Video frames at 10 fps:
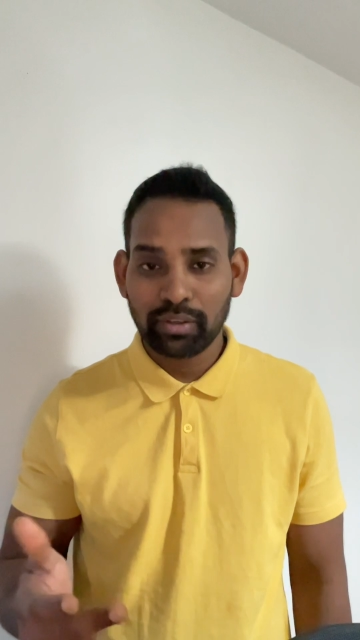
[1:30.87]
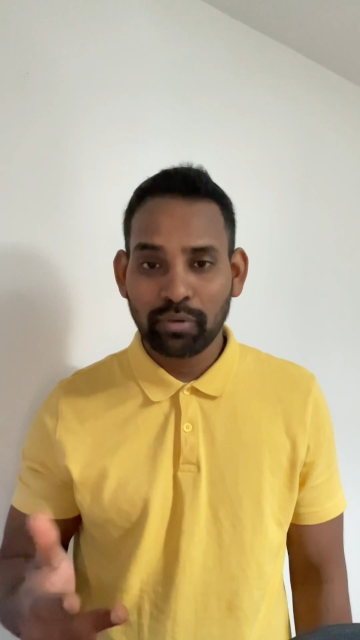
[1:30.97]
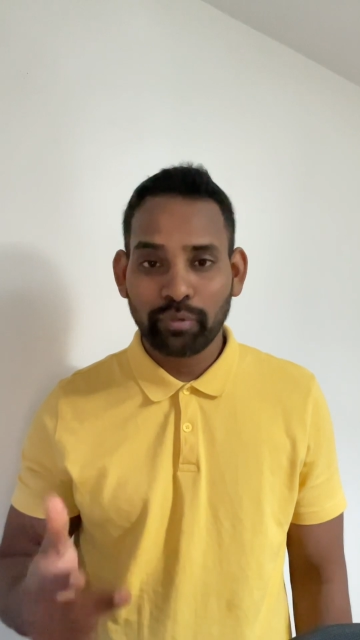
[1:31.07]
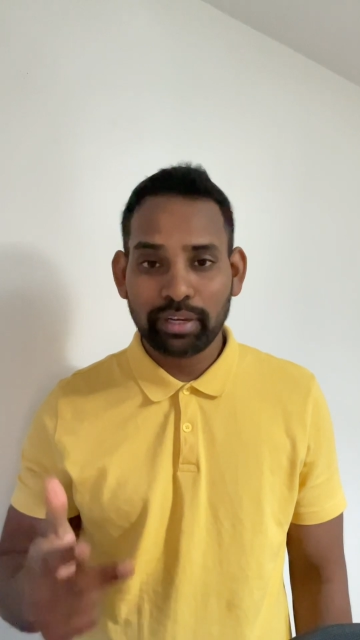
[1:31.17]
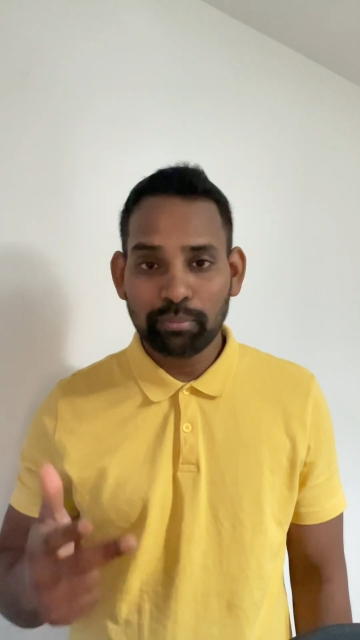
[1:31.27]

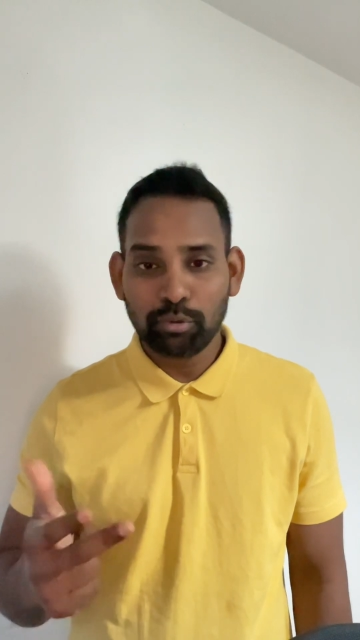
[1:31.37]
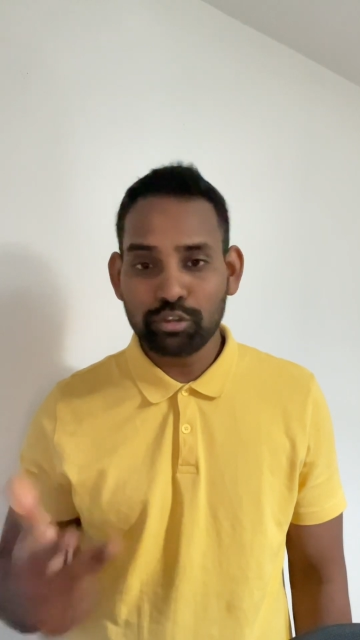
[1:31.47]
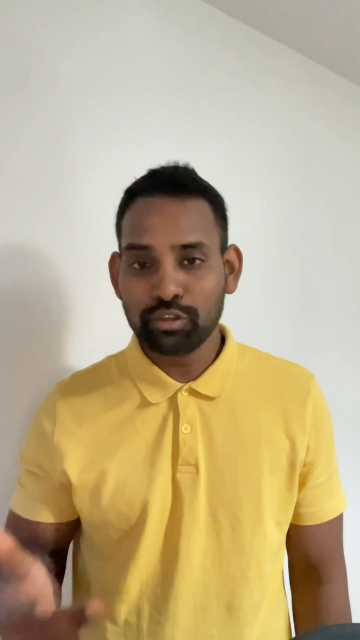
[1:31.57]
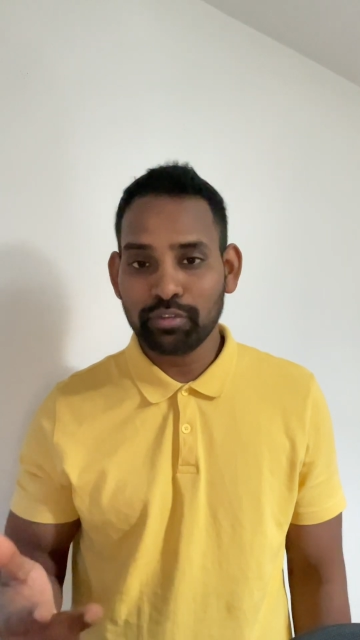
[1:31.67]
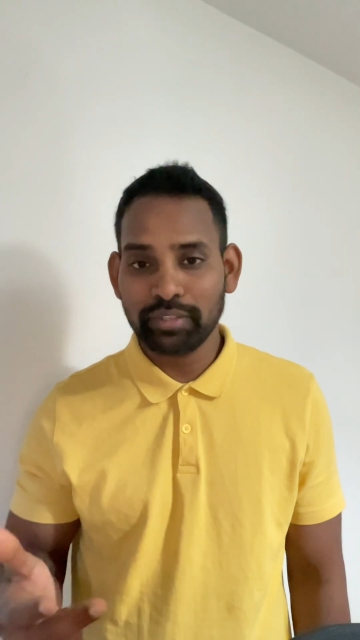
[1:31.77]
While
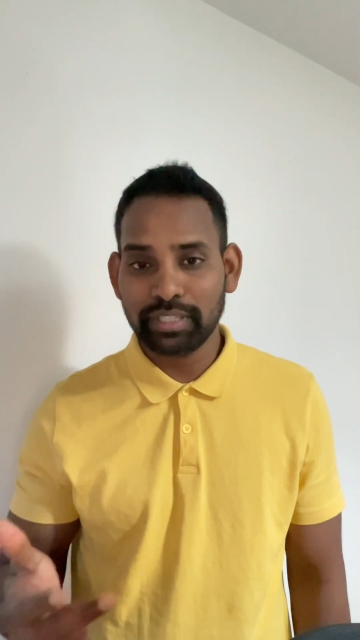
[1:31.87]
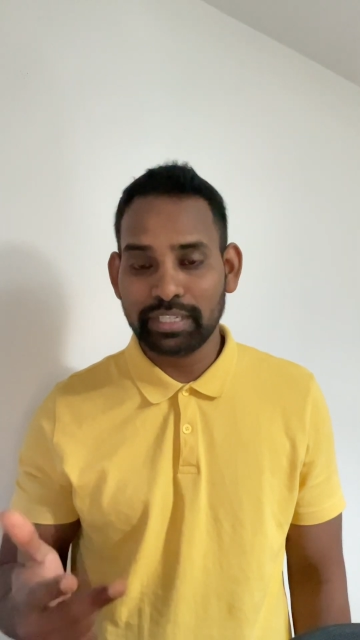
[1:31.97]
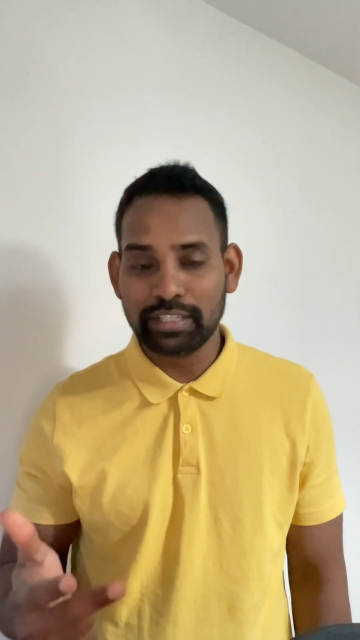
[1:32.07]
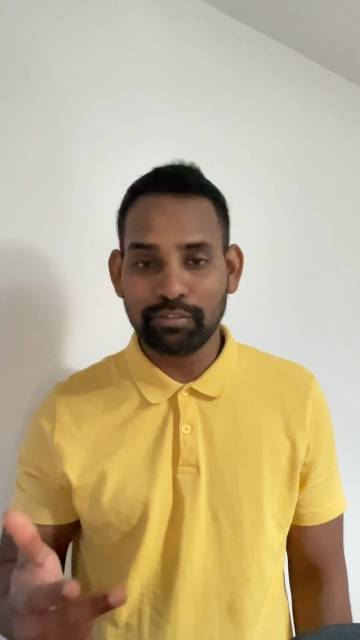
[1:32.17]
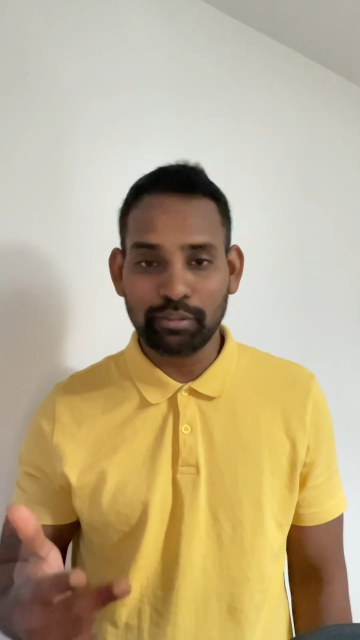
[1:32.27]
most of the
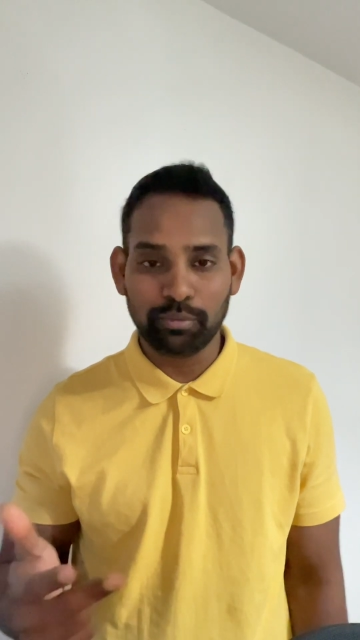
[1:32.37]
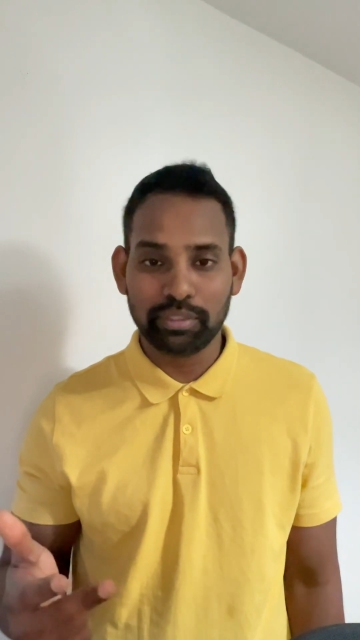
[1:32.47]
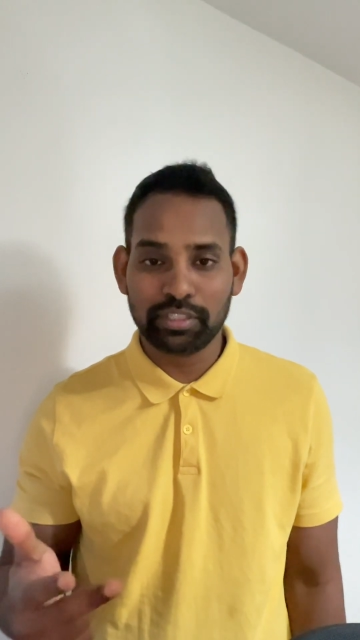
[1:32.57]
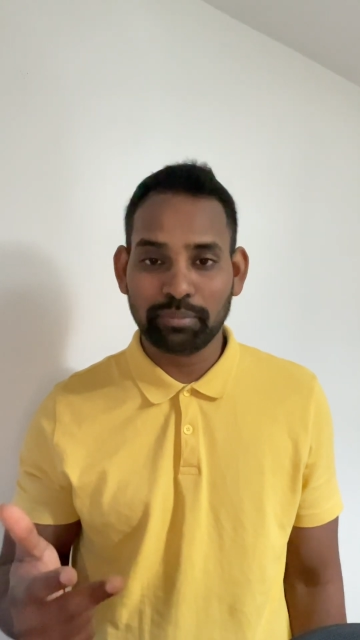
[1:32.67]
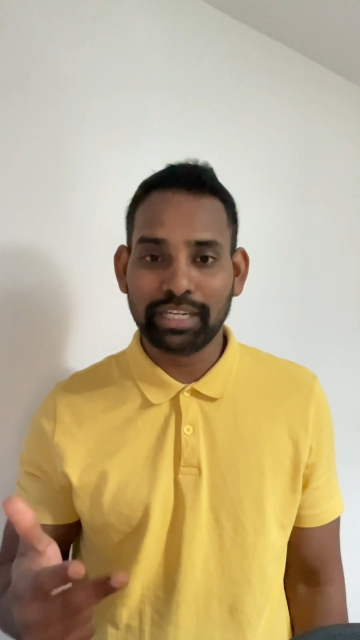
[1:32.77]

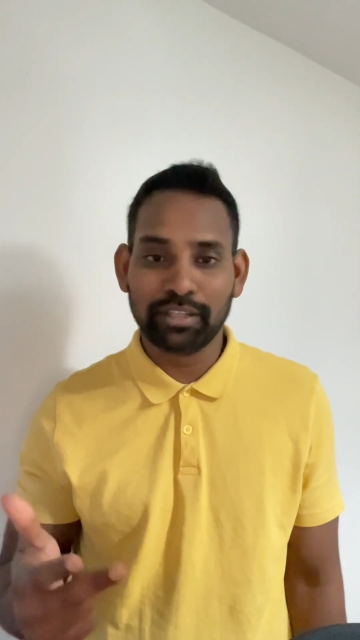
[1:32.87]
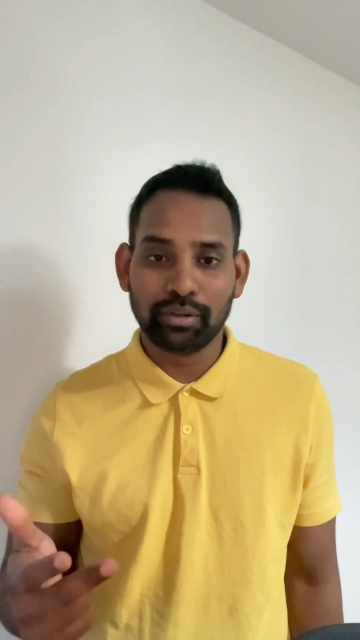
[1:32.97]
interviewers might